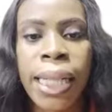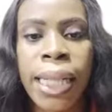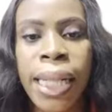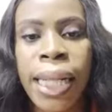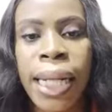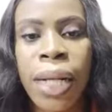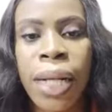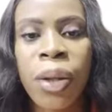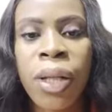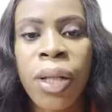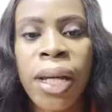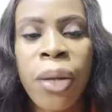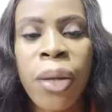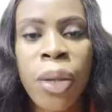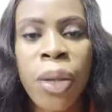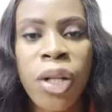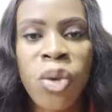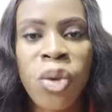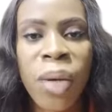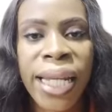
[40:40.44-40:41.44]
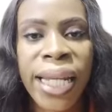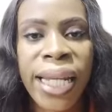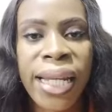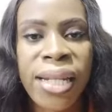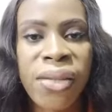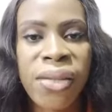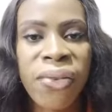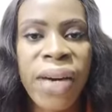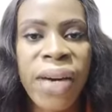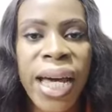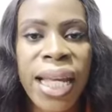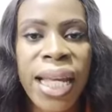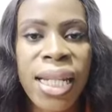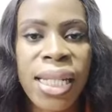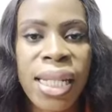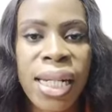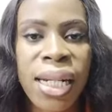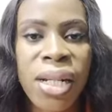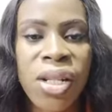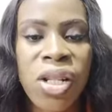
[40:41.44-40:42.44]
Then another way to identify
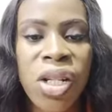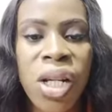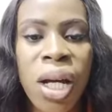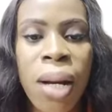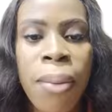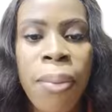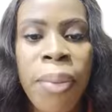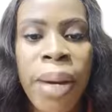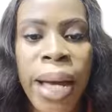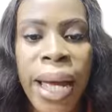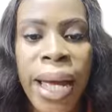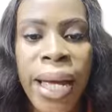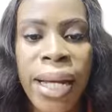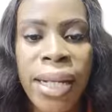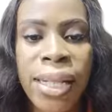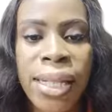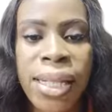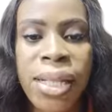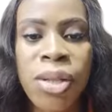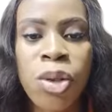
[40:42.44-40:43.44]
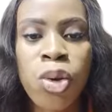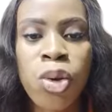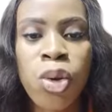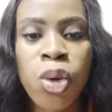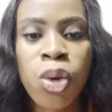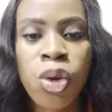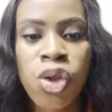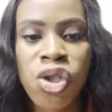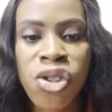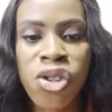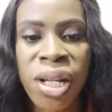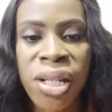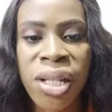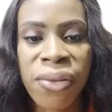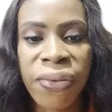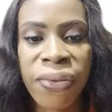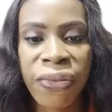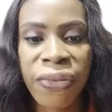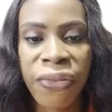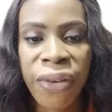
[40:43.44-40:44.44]
international buyers is through trade
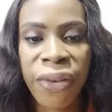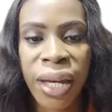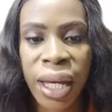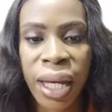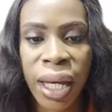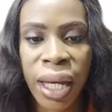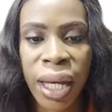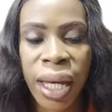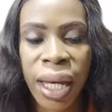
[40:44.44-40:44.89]
fair.